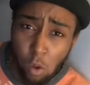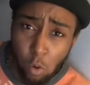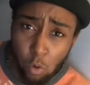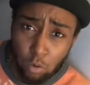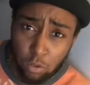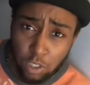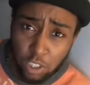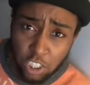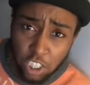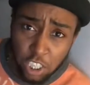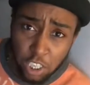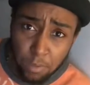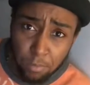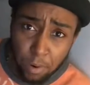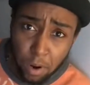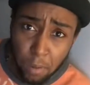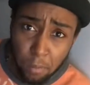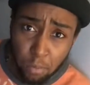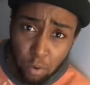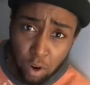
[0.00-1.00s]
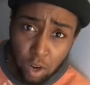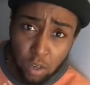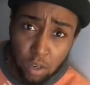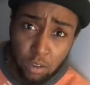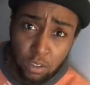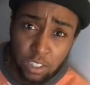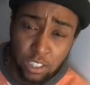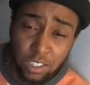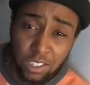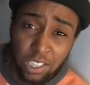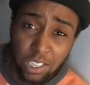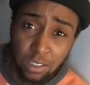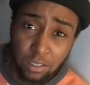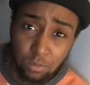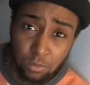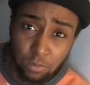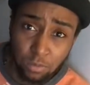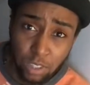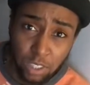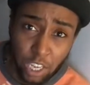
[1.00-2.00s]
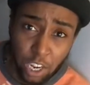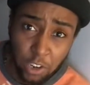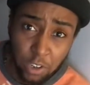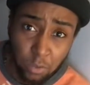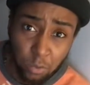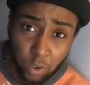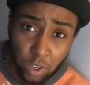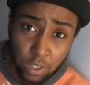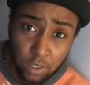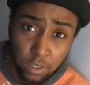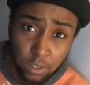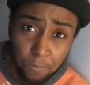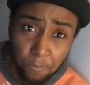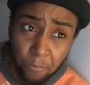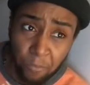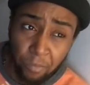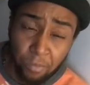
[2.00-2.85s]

on cheap products in skating rinks.